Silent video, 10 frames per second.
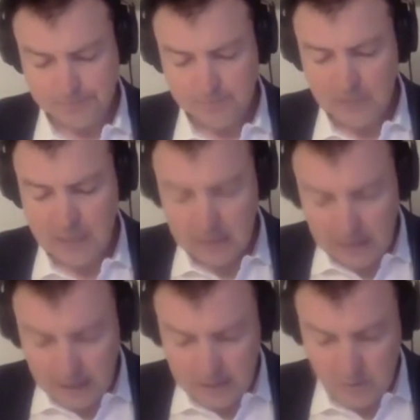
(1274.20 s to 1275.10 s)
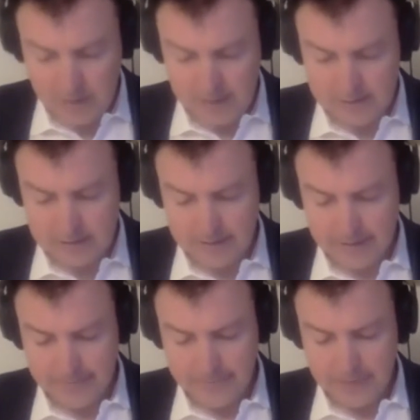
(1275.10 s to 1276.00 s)
Likewise,
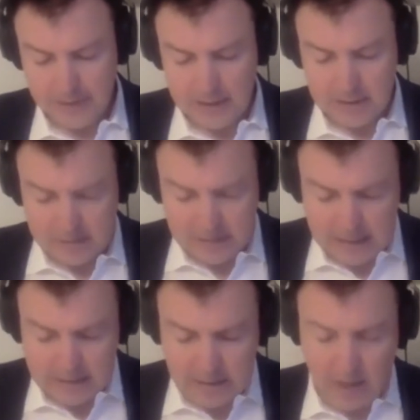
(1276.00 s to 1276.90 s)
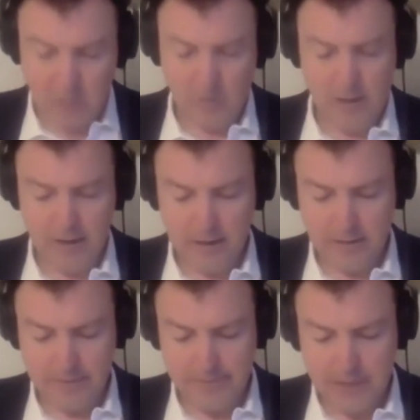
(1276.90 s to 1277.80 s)
CSR work,
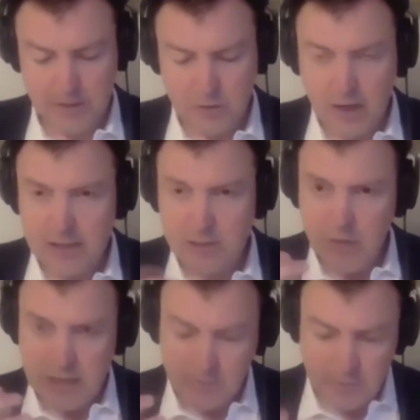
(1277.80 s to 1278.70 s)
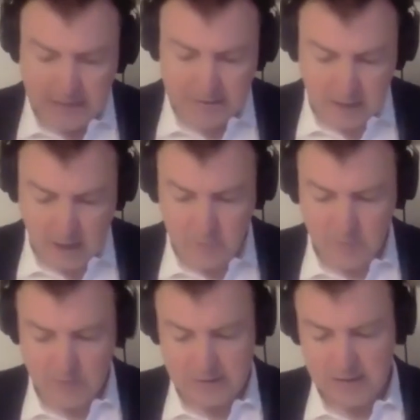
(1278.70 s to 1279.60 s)
trying to be the best type of
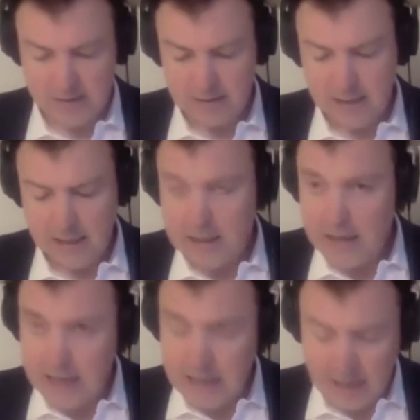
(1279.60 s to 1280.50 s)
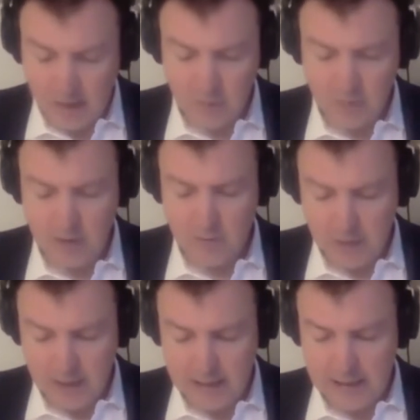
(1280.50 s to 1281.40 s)
business, can help
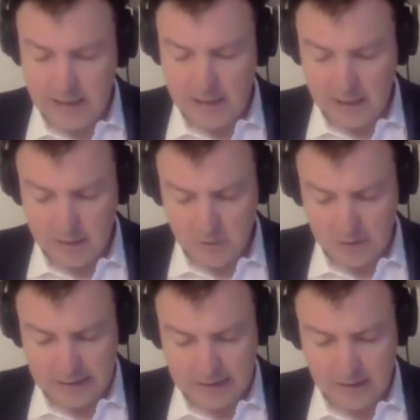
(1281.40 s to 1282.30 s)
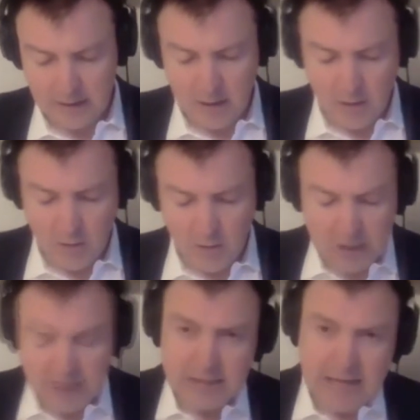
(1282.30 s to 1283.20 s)
pioneer and model. But to
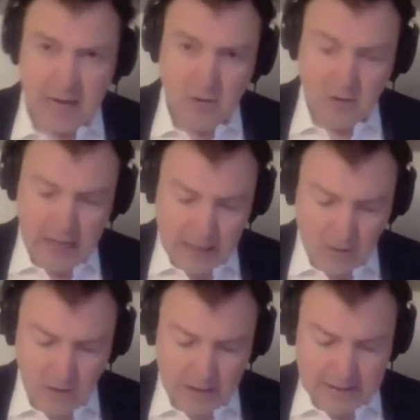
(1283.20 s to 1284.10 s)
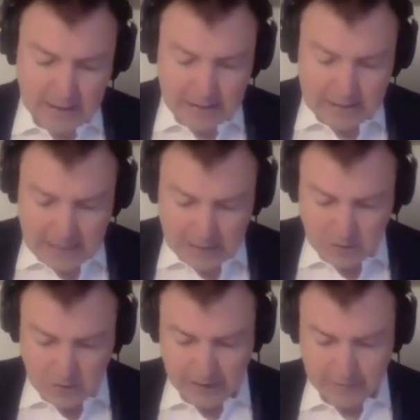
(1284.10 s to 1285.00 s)
tackle inequality at a national
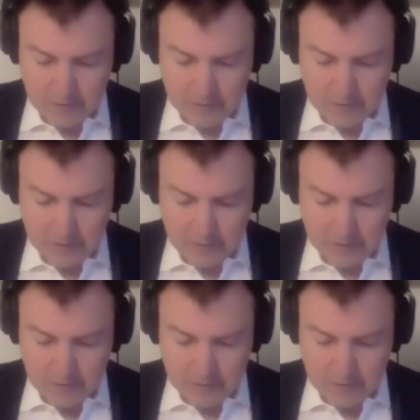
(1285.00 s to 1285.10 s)
level,